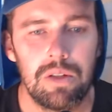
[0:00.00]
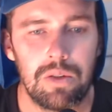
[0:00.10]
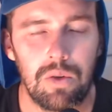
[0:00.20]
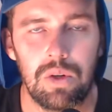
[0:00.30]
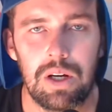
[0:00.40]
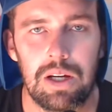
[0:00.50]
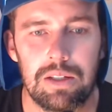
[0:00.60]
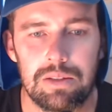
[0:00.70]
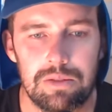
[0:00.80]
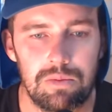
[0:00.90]
or
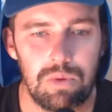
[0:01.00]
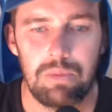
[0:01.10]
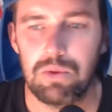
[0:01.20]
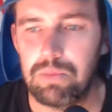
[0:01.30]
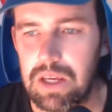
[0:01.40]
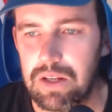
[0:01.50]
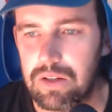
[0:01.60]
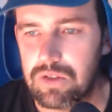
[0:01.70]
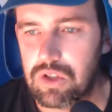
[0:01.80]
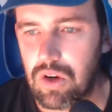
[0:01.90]
Rebel
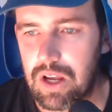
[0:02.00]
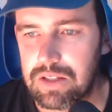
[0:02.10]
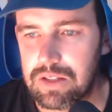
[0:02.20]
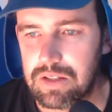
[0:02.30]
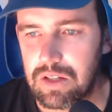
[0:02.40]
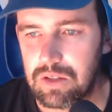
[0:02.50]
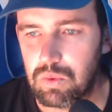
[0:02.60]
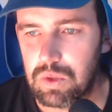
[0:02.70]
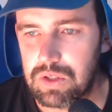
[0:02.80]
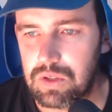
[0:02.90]
Media Australia. So it's like
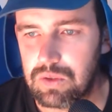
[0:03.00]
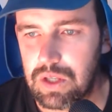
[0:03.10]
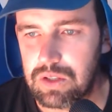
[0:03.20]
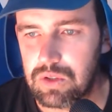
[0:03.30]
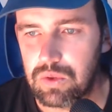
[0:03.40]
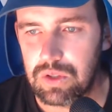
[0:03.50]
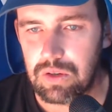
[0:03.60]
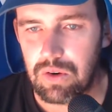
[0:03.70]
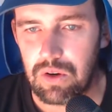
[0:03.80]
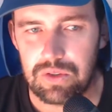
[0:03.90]
they're doing
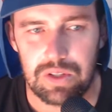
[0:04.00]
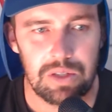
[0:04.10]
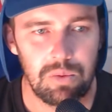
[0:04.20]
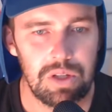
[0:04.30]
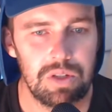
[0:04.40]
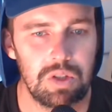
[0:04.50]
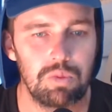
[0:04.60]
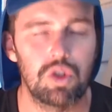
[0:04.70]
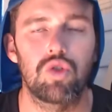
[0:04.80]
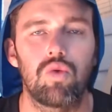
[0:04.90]
their own thing where you
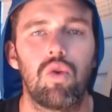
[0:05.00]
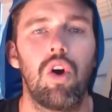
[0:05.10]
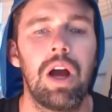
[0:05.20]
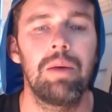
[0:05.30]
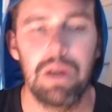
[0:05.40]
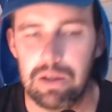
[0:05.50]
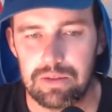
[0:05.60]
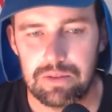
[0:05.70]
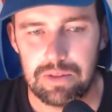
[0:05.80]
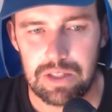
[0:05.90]
subscribe
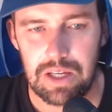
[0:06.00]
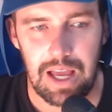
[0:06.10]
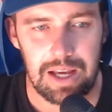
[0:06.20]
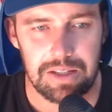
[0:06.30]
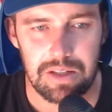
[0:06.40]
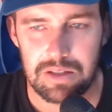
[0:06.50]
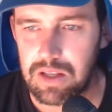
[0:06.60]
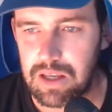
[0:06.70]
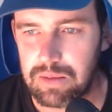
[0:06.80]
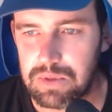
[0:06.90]
and you get access to
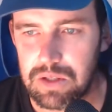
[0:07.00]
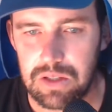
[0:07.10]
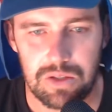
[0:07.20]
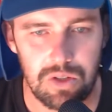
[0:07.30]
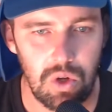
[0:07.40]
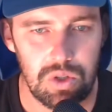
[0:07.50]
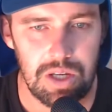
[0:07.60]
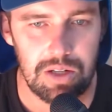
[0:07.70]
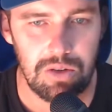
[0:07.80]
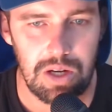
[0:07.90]
heaps of these
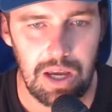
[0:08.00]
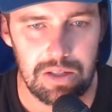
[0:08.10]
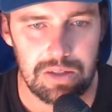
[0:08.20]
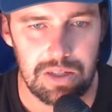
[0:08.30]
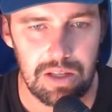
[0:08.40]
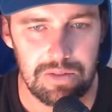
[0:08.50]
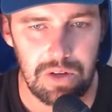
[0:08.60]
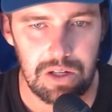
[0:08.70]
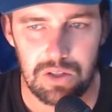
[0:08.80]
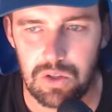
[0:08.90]
content creators. Sounds
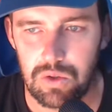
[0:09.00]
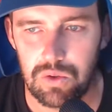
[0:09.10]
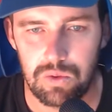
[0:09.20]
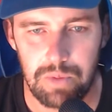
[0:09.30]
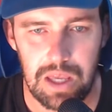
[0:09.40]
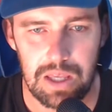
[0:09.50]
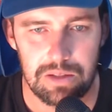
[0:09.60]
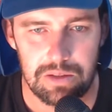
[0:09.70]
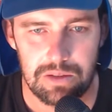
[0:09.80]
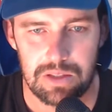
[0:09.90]
fucking cool,
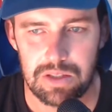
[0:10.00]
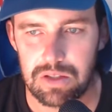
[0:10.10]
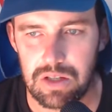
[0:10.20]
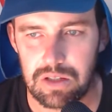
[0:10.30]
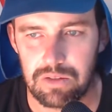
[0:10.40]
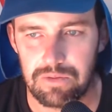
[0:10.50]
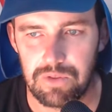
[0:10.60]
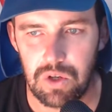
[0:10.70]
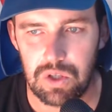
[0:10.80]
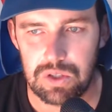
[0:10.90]
man. This is like the
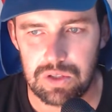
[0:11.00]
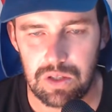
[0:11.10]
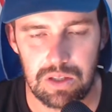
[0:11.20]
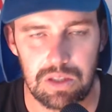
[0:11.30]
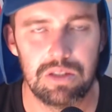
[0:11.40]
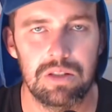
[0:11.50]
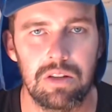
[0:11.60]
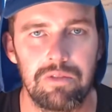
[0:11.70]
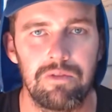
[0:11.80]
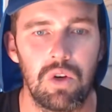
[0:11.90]
first, I think this is
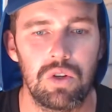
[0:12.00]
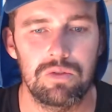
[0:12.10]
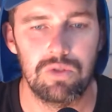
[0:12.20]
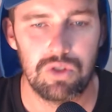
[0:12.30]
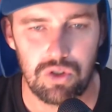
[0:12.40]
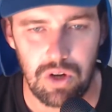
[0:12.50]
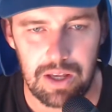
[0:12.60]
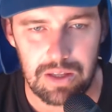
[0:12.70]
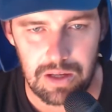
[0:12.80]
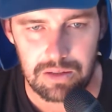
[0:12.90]
the first for
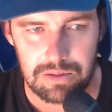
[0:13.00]
Australia.